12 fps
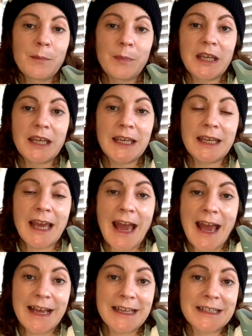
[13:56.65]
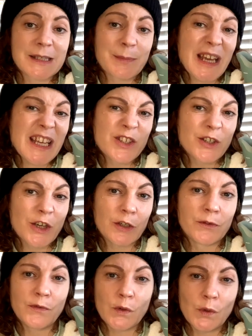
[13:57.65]
be a speed
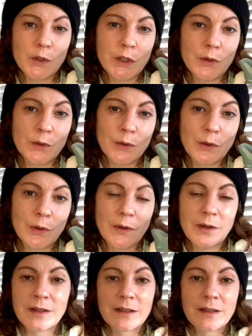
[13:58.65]
shoe for your